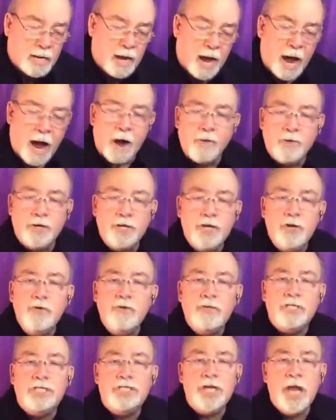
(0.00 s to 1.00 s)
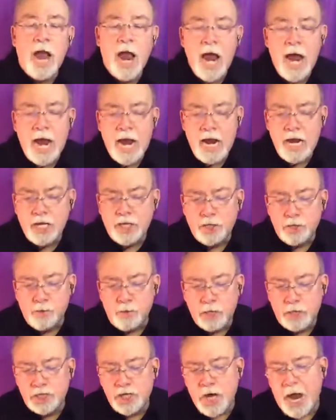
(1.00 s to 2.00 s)
How do you say
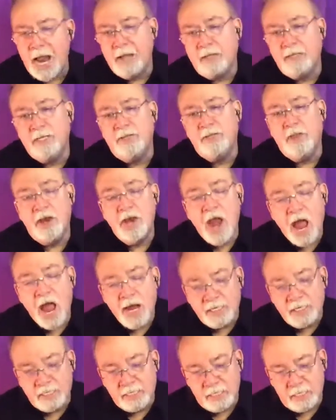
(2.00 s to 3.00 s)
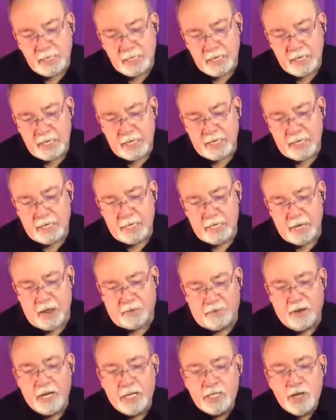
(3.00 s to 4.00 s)
to a child in the night,
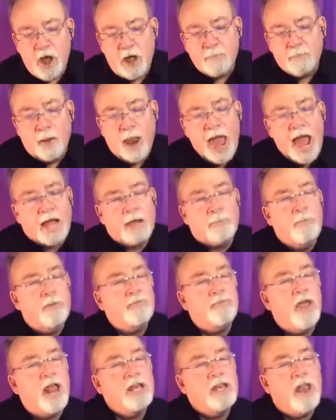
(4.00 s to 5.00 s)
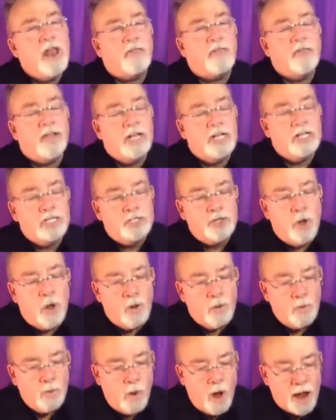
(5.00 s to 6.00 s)
nothing's all black, but then nothing's
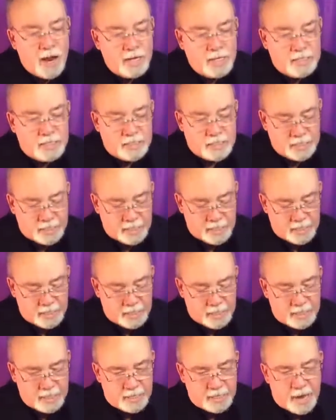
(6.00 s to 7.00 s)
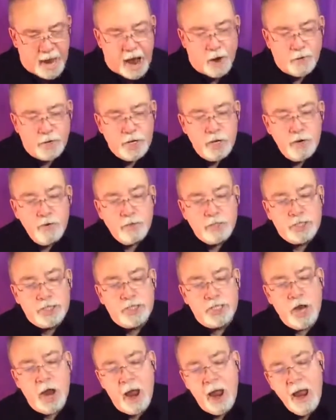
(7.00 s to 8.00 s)
all white? How do you
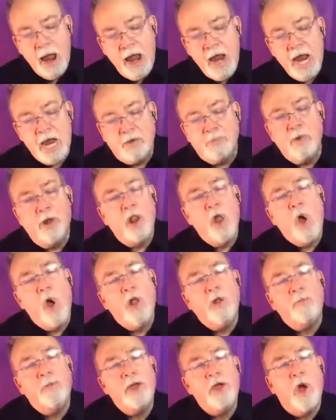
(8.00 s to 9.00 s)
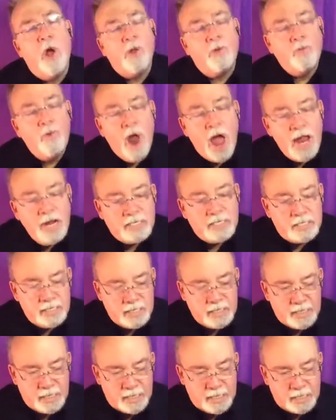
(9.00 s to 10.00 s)
say it will all be all right
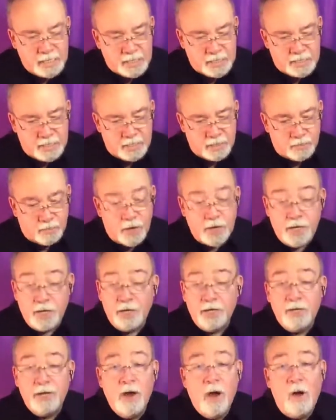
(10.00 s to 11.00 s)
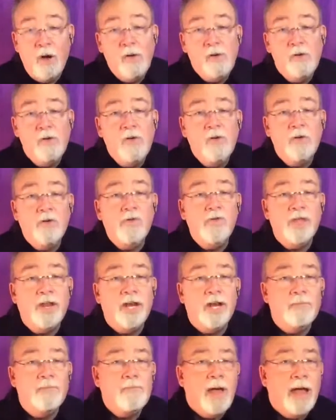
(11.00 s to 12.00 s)
when you know
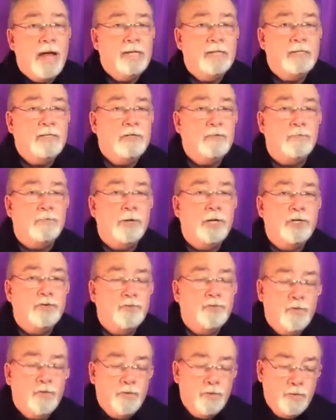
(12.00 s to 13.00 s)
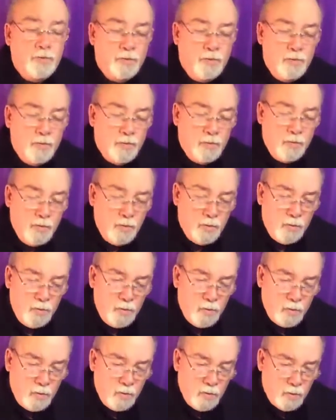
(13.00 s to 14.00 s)
that it mightn't be
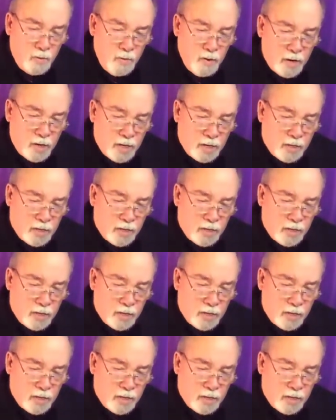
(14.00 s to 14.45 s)
true?